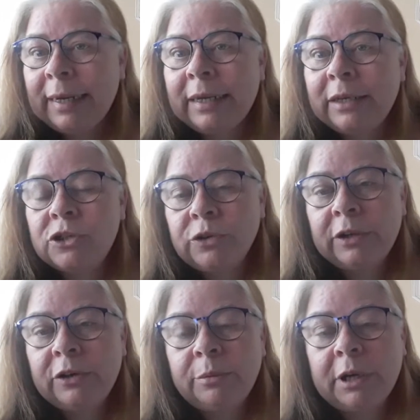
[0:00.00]
his
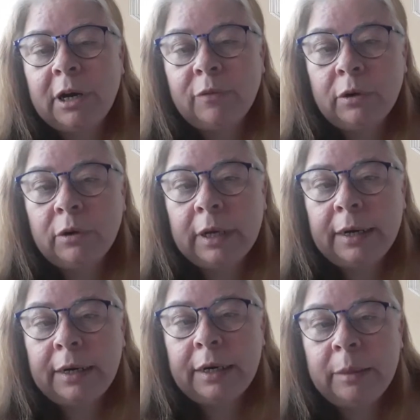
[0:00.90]
strength to recover, and
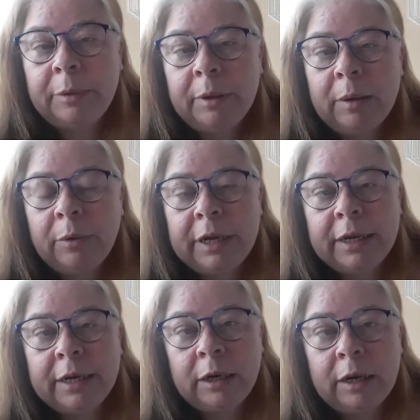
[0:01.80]
I need him to get where he
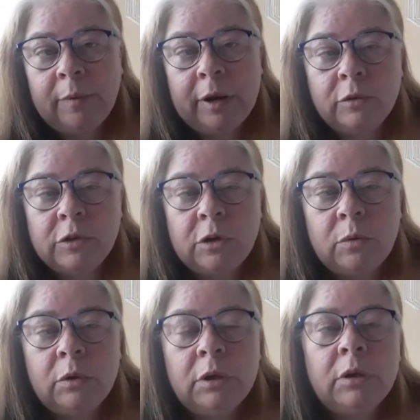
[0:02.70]
can get around,
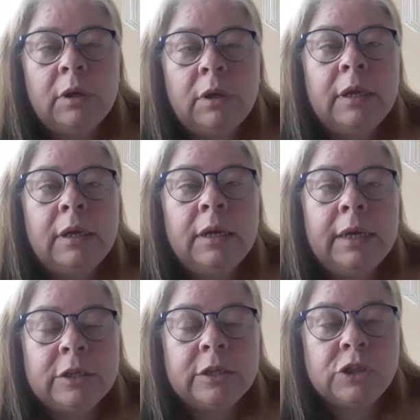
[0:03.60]
so
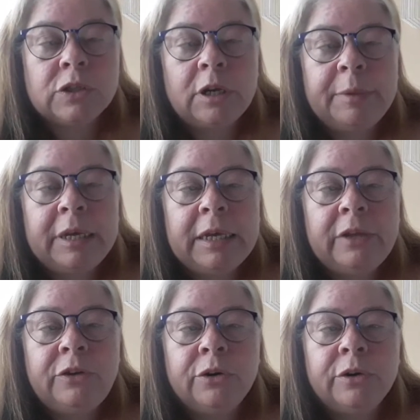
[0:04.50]
it's just going to be
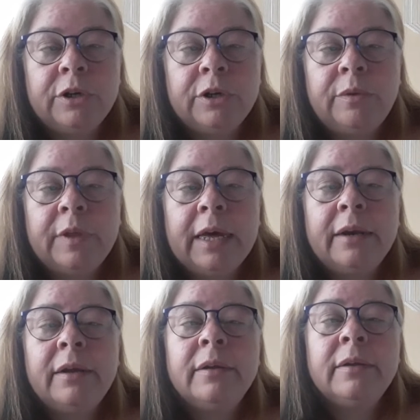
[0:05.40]
easier to do
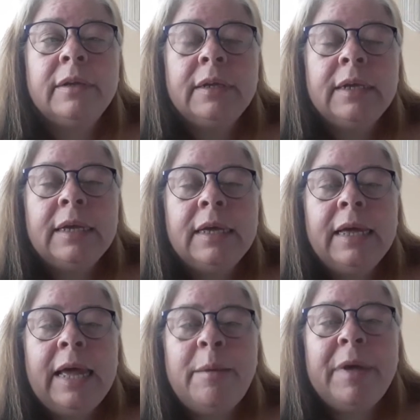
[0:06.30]
that.
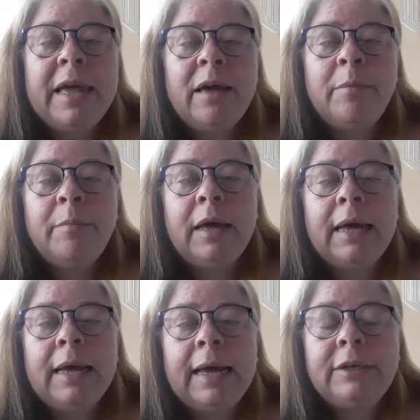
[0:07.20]
Hey, Pam,
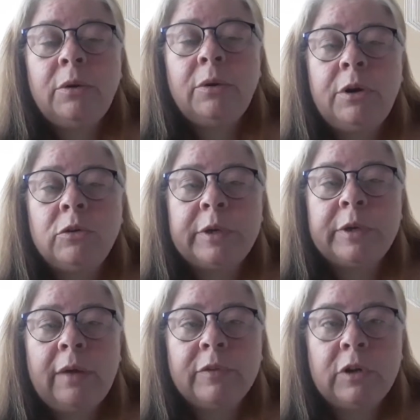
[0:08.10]
I don't know, sweetie.
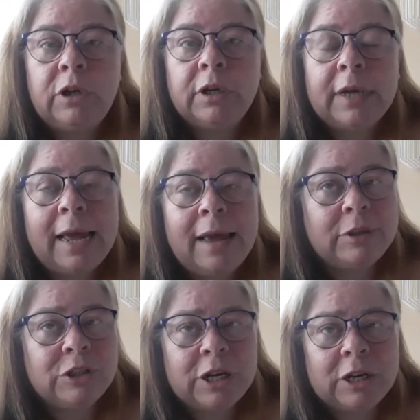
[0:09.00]
I'll have to look. I
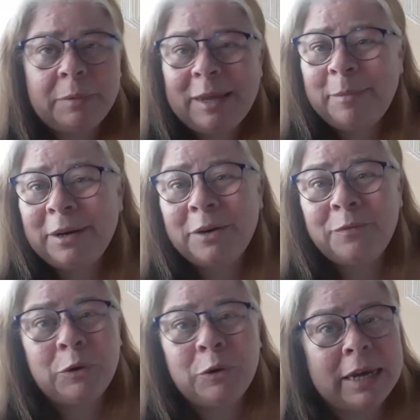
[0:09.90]
haven't checked my email in a
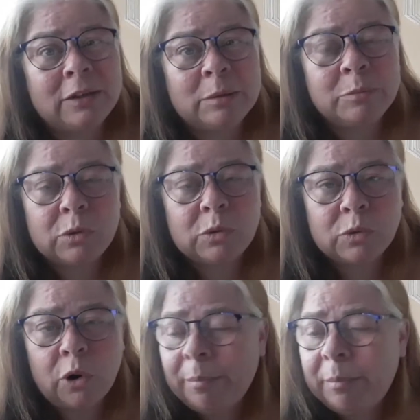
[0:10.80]
few days. I'm so sorry.